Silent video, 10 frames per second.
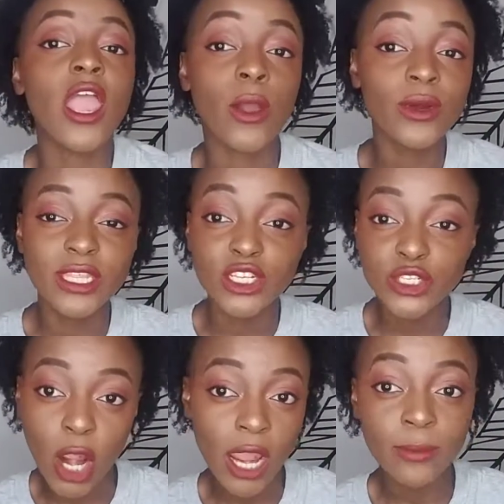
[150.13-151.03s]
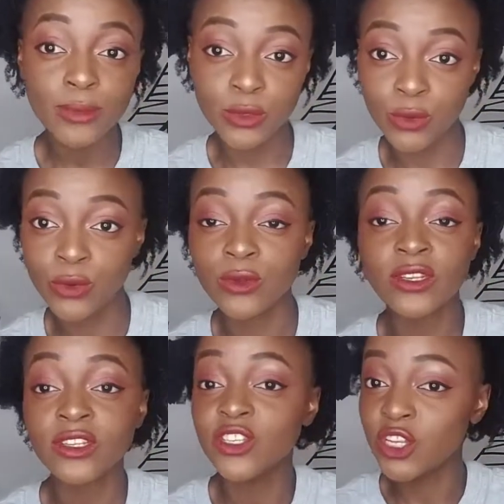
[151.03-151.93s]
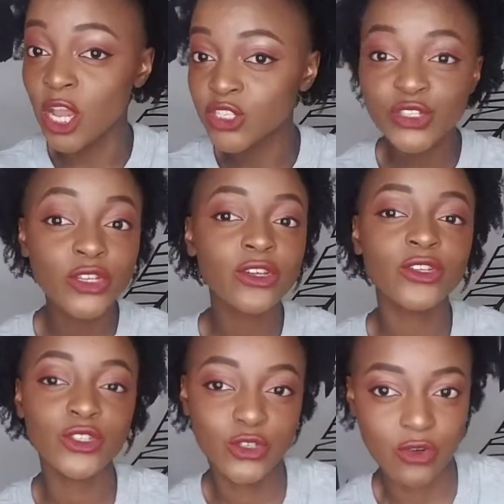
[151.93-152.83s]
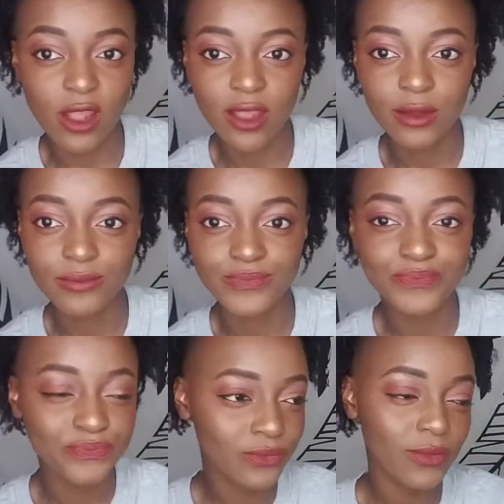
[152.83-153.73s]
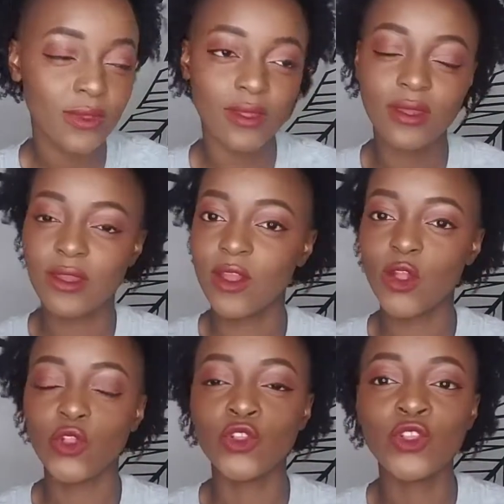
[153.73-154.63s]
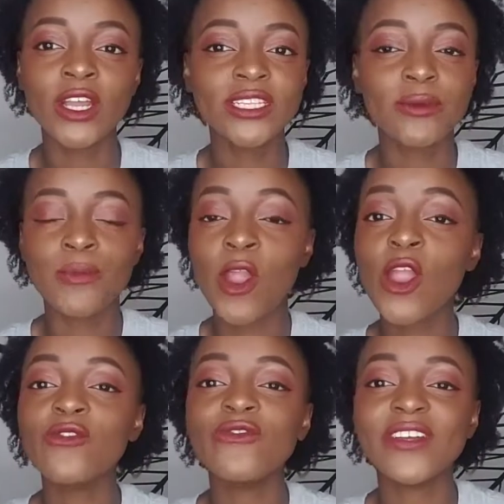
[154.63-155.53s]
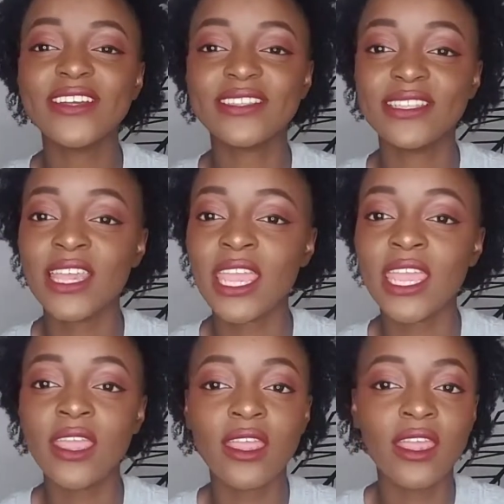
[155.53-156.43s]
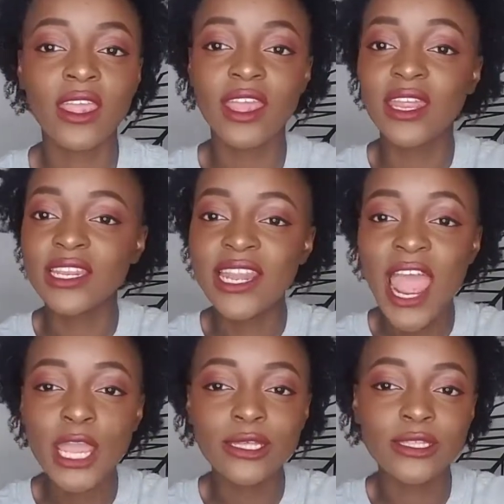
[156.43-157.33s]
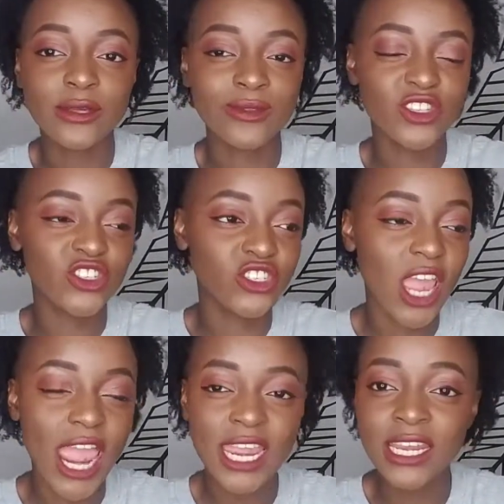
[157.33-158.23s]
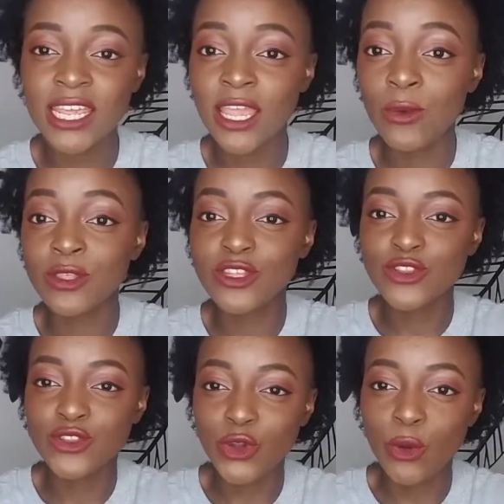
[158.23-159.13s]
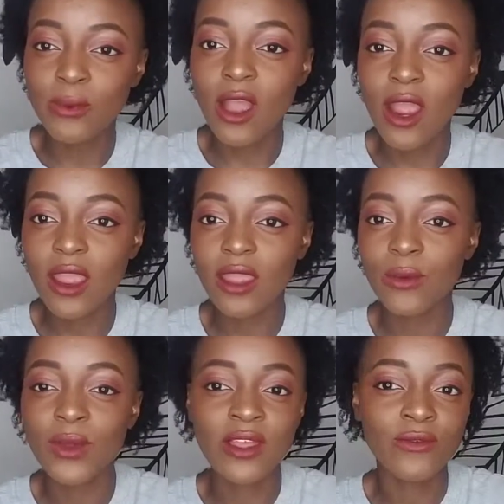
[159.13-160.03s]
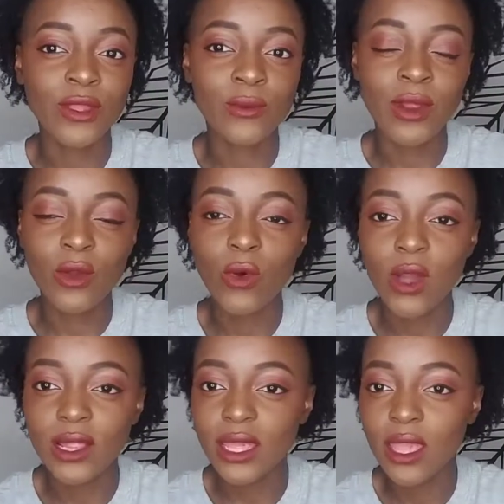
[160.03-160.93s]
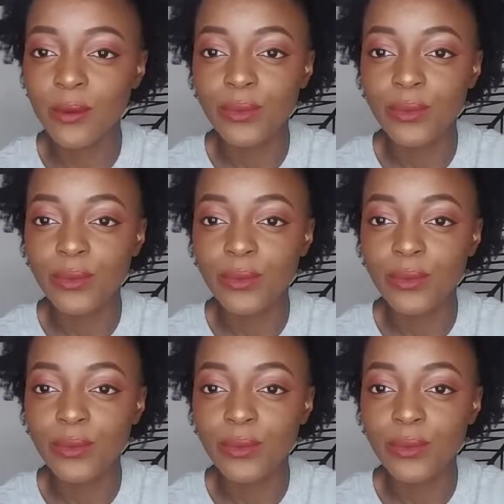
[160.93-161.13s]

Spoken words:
It was a dark blue Dodge truck. Looked perfectly nice. It was shiny. It was a dope car, whatever you want to call it.